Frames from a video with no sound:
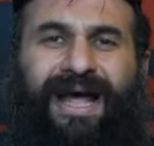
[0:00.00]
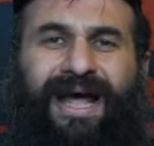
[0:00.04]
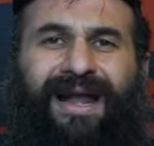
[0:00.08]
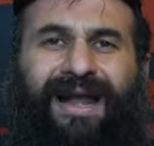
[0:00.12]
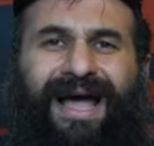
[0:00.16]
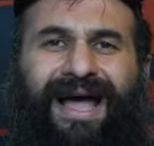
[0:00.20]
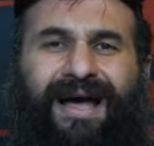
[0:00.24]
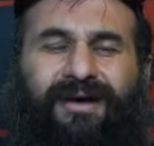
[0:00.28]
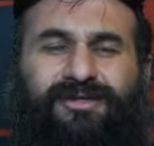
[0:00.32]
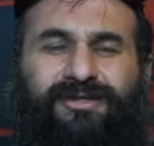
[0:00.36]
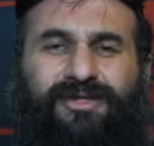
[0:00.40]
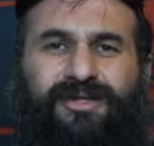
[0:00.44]

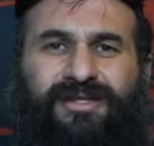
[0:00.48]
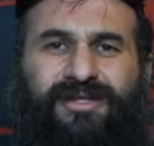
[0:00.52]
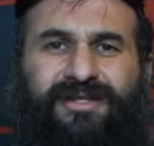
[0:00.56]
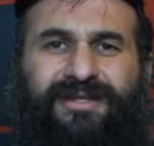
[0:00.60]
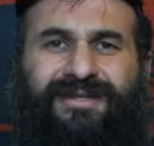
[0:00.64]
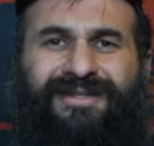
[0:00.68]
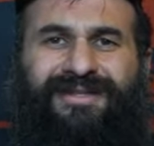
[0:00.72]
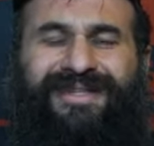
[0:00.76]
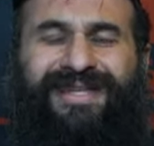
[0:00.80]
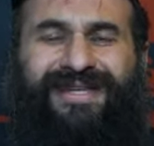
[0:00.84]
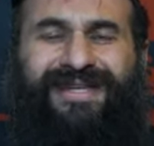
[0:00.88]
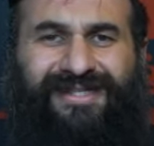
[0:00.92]
allows us
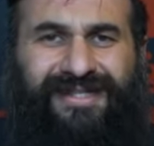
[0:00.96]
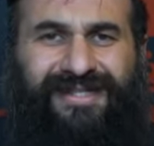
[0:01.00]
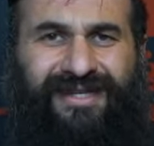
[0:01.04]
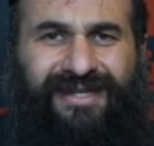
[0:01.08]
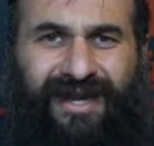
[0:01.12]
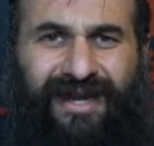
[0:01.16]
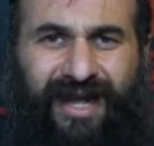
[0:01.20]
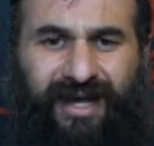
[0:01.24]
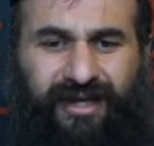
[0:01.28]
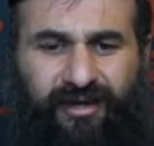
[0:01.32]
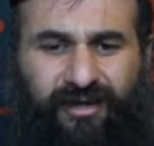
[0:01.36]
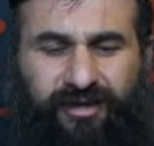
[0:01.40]
to
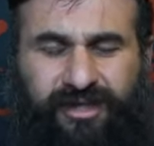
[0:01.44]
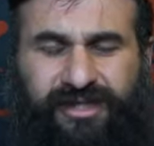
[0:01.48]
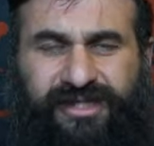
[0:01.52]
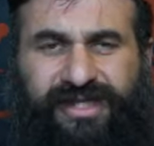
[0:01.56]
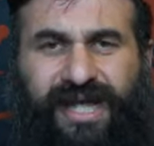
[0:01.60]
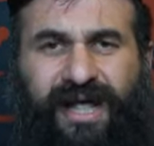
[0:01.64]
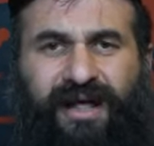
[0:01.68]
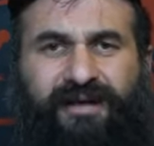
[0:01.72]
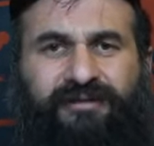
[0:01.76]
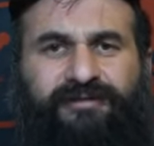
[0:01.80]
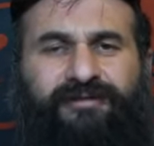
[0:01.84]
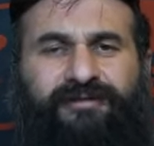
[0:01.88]
disconnect
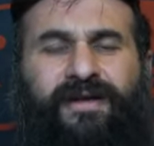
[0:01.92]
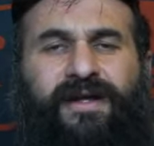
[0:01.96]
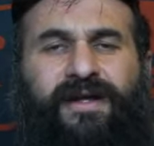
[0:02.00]
ourselves